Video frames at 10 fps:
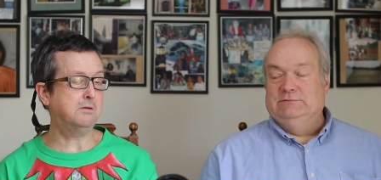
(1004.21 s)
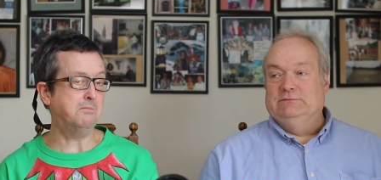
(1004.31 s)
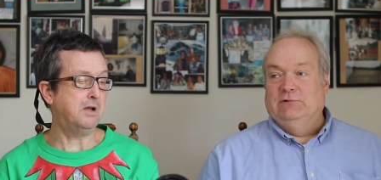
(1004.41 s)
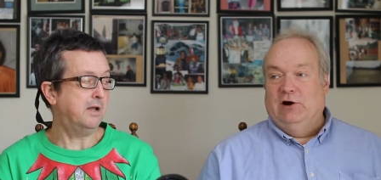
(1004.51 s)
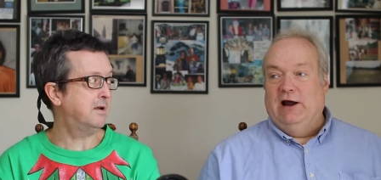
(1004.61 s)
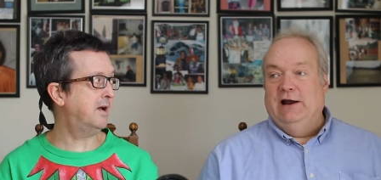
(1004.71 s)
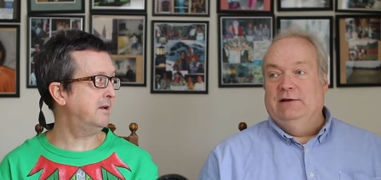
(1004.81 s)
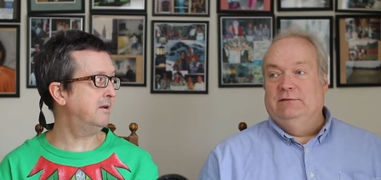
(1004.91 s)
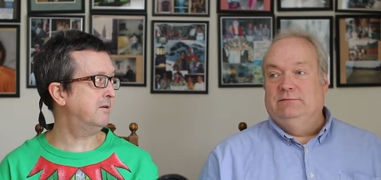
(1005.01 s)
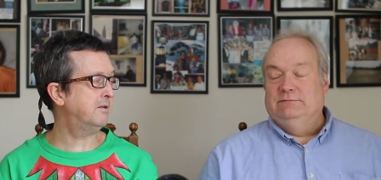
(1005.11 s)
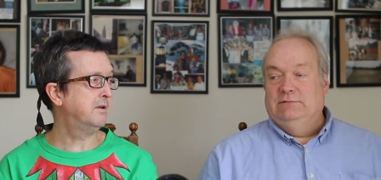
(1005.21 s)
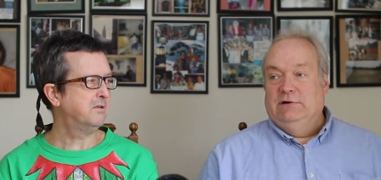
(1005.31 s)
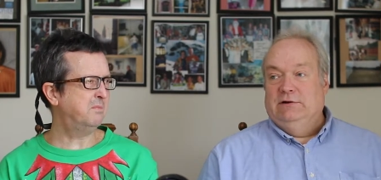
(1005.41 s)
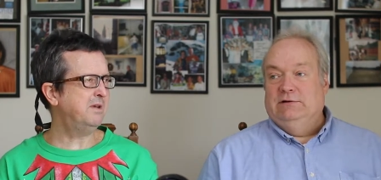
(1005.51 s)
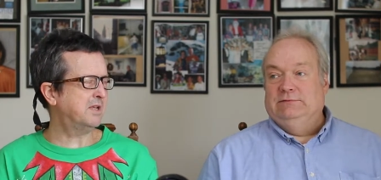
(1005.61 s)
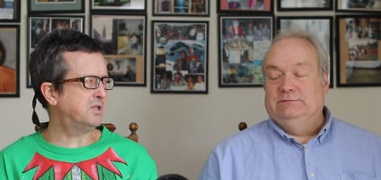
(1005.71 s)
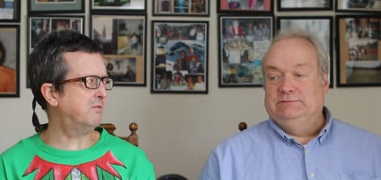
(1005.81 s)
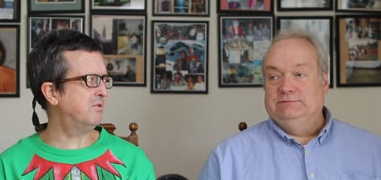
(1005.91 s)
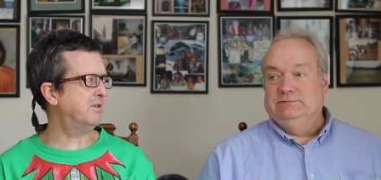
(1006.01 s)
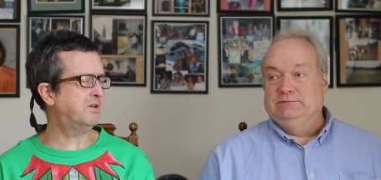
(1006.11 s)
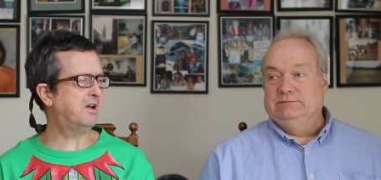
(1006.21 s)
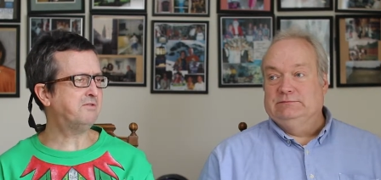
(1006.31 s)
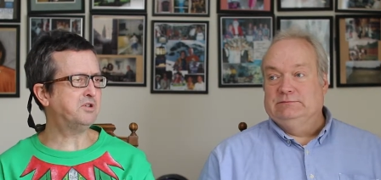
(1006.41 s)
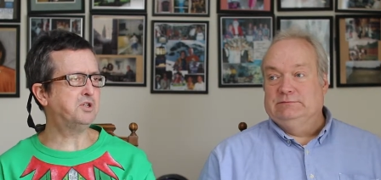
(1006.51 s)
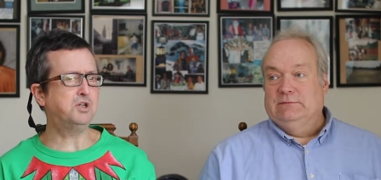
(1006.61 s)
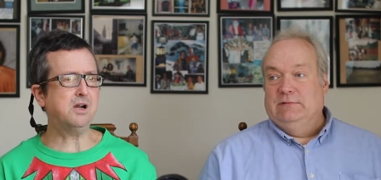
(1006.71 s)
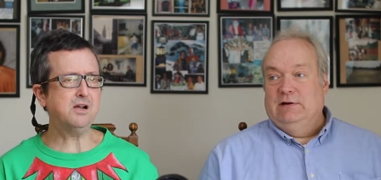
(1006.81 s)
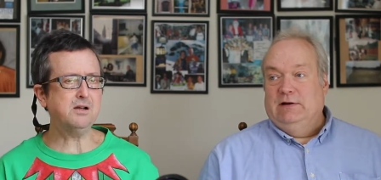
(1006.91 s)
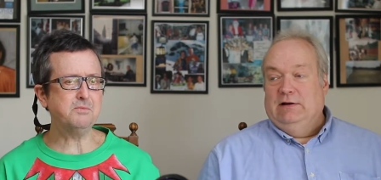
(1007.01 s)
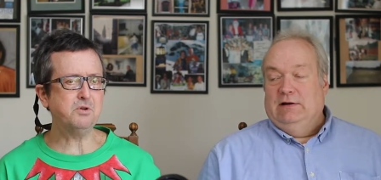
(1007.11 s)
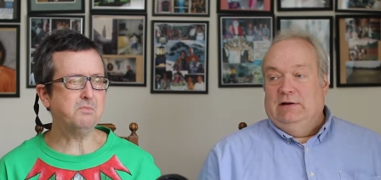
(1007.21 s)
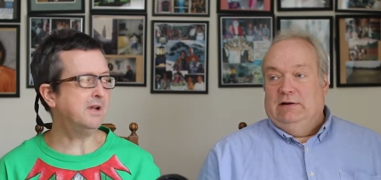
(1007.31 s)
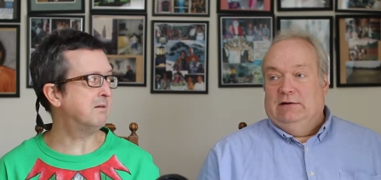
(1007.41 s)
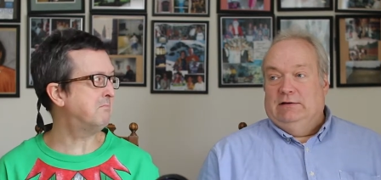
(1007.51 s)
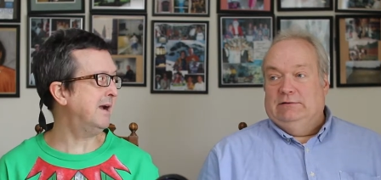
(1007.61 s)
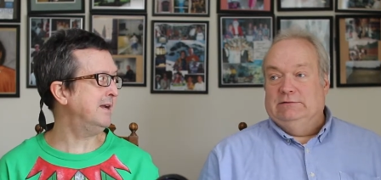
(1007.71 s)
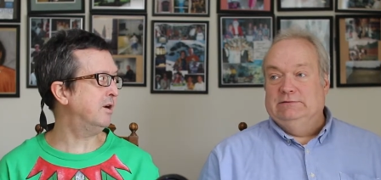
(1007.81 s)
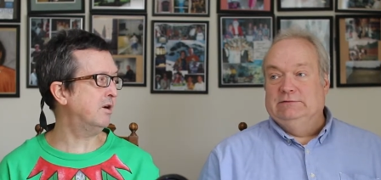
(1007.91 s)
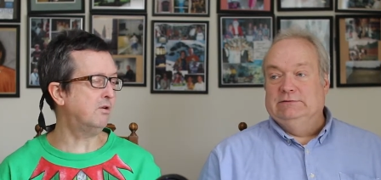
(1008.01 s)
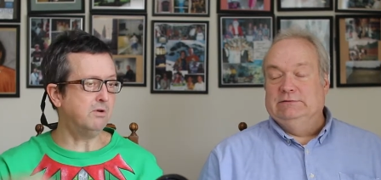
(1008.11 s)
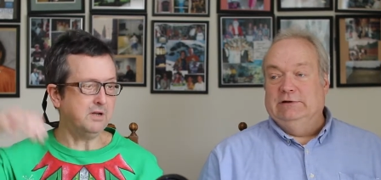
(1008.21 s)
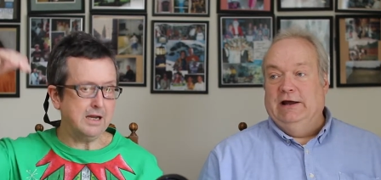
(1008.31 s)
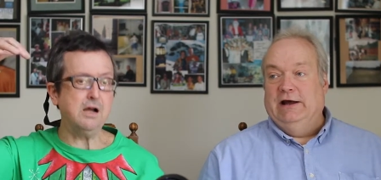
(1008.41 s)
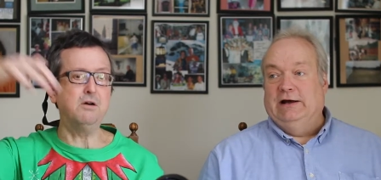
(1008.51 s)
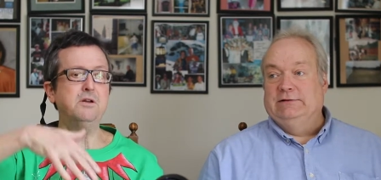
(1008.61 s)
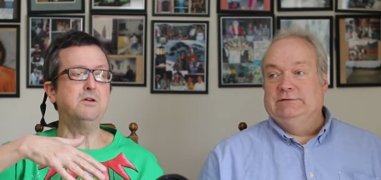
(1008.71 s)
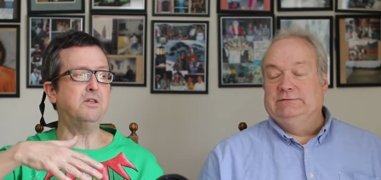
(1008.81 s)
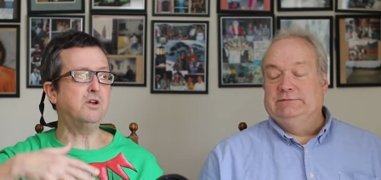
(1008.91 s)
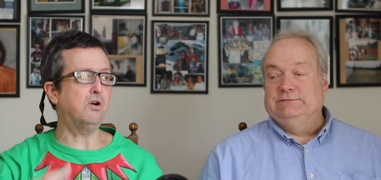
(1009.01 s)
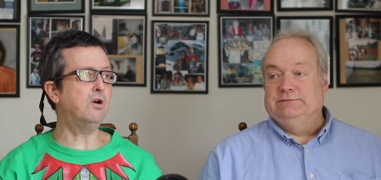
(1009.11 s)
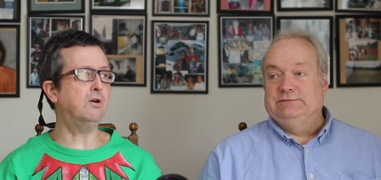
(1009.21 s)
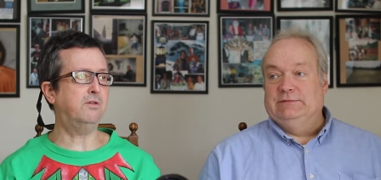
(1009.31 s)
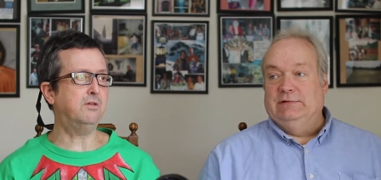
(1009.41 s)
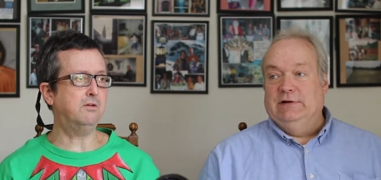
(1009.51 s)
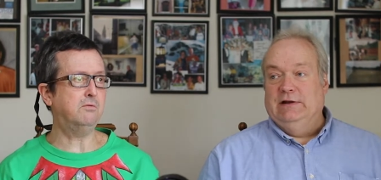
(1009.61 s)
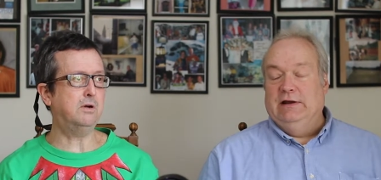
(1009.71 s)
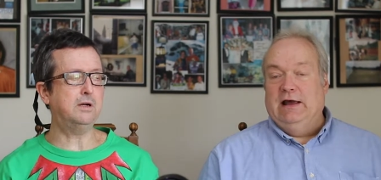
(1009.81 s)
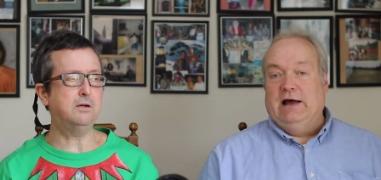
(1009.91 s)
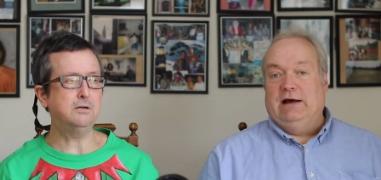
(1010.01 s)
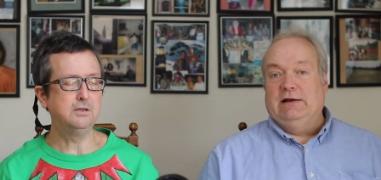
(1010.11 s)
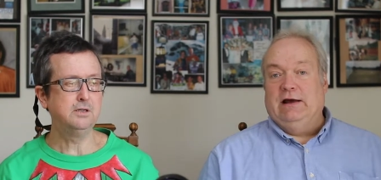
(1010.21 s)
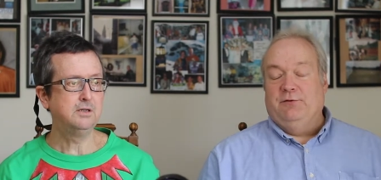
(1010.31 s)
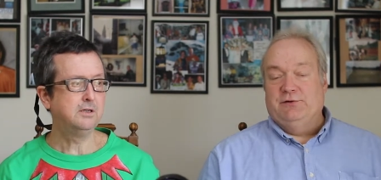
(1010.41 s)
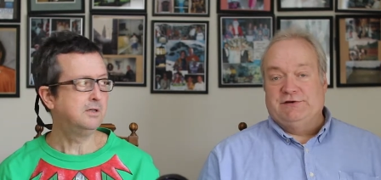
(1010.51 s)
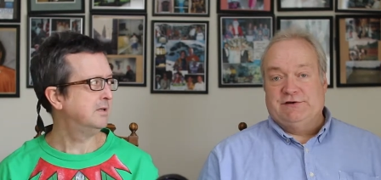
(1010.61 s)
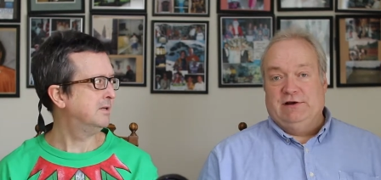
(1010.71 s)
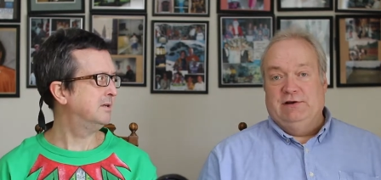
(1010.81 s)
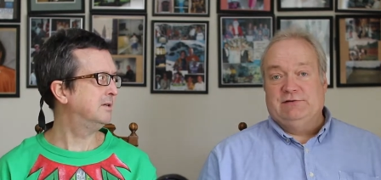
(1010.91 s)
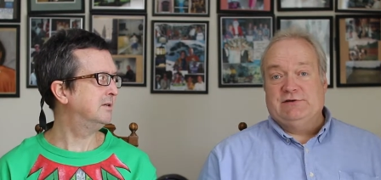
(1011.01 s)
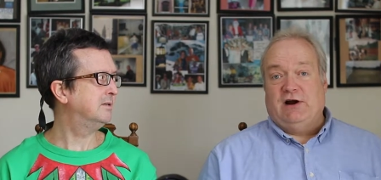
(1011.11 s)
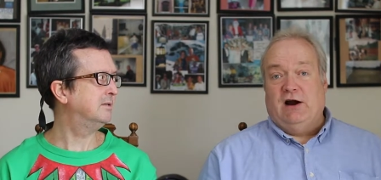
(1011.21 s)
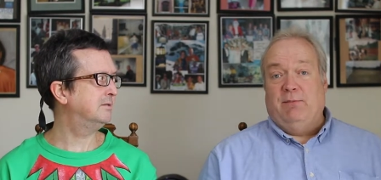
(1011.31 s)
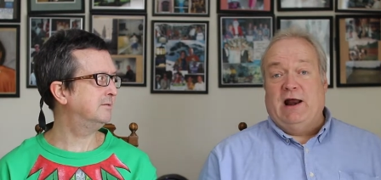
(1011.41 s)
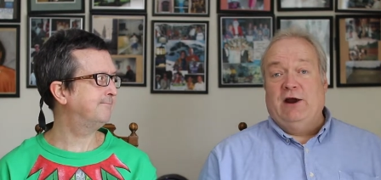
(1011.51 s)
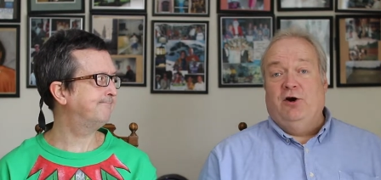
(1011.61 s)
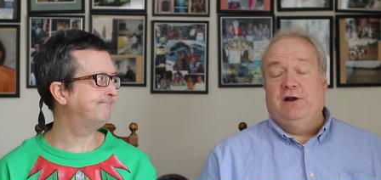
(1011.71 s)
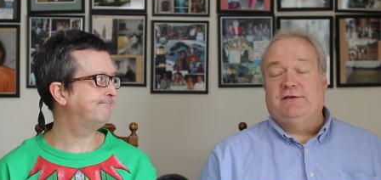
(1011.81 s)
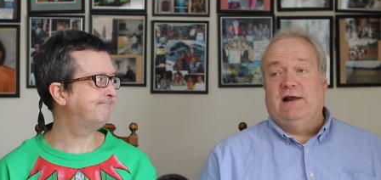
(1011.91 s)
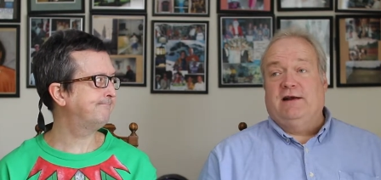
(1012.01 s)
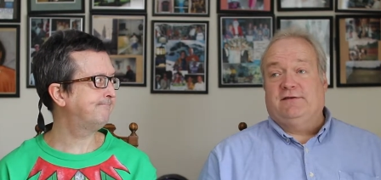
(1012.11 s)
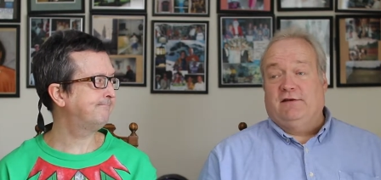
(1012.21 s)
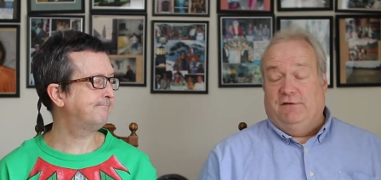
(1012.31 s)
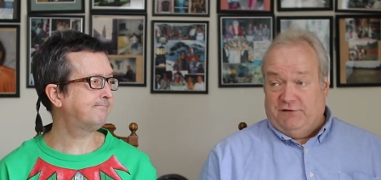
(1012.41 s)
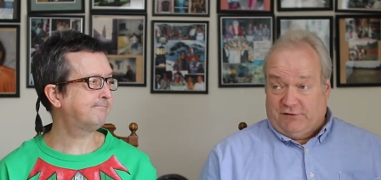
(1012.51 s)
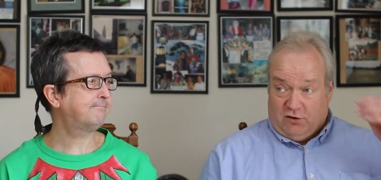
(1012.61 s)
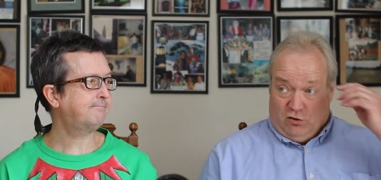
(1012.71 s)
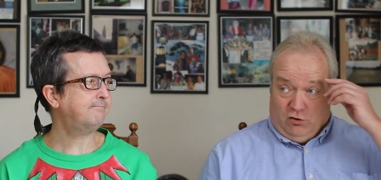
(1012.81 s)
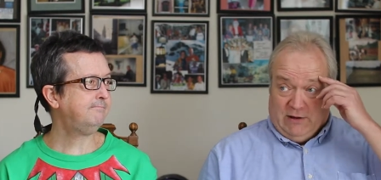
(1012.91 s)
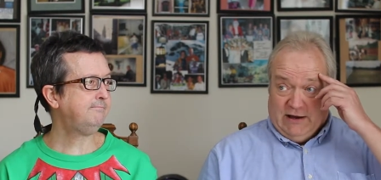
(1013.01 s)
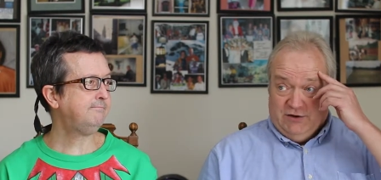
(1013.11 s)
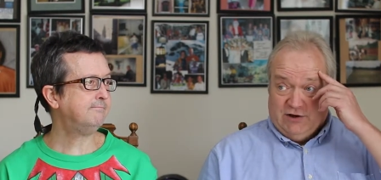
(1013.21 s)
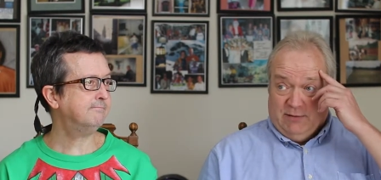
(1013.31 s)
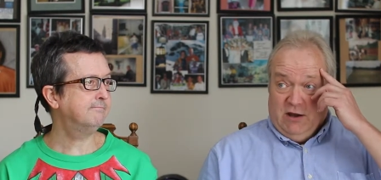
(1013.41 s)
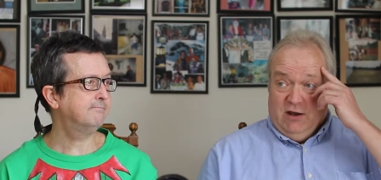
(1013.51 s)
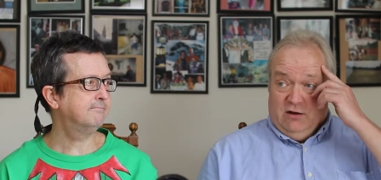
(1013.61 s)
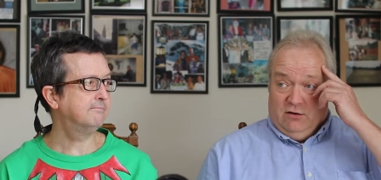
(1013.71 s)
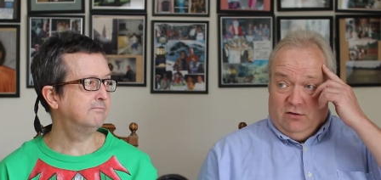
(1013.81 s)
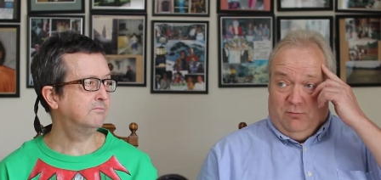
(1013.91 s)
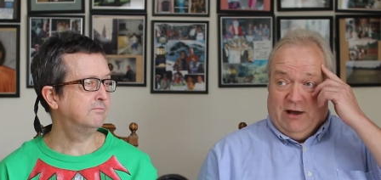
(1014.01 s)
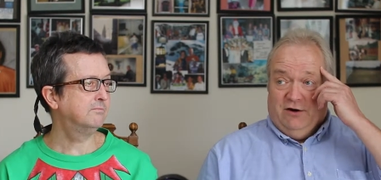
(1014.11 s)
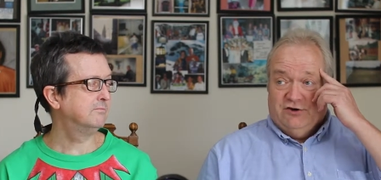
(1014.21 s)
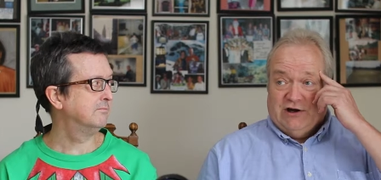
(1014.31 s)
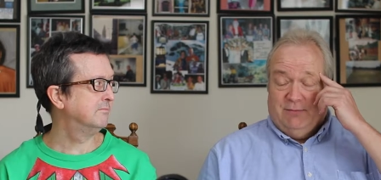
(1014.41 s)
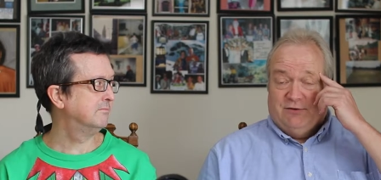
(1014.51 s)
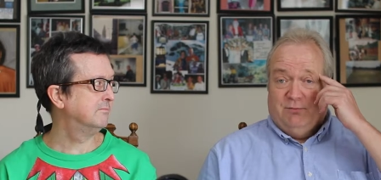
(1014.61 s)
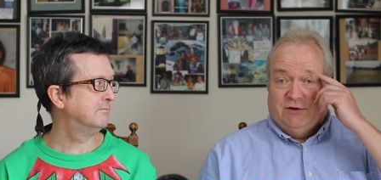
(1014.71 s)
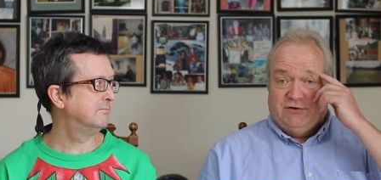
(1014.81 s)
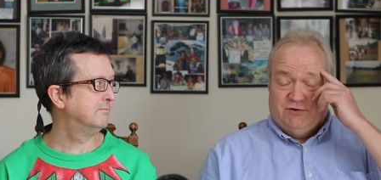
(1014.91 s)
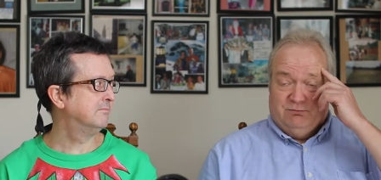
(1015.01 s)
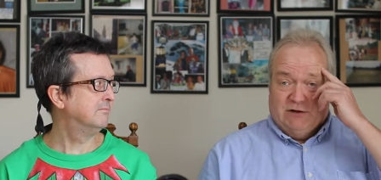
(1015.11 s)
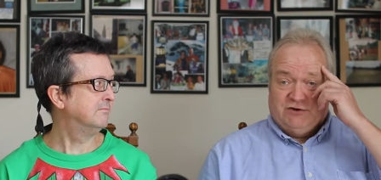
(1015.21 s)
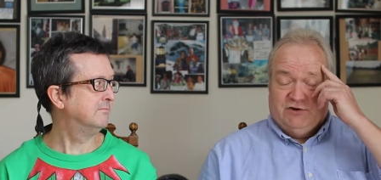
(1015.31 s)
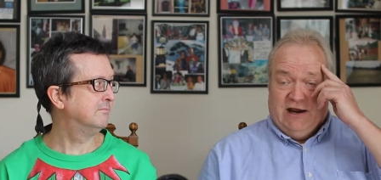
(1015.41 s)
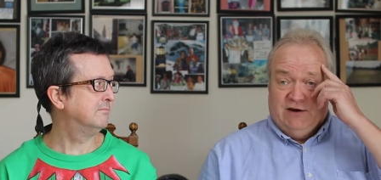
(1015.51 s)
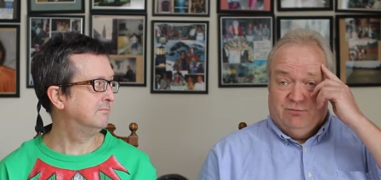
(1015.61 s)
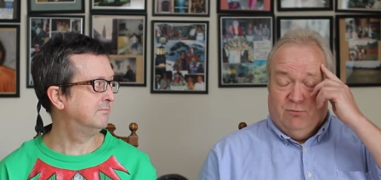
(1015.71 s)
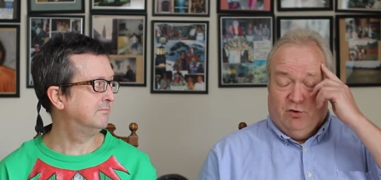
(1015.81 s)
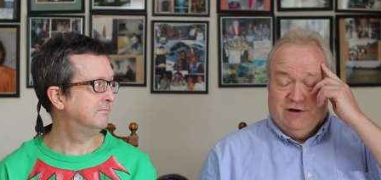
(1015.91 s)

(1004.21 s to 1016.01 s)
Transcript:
Speaker 1: I mean, right. I, I didn't to me that's like one of the toughest jobs you know being a miner going yeah. down into the earth and wow. yeah
Speaker 2: yeah it was it was hard but i heard it's not as tough as a coal mine job coal miner job is much much more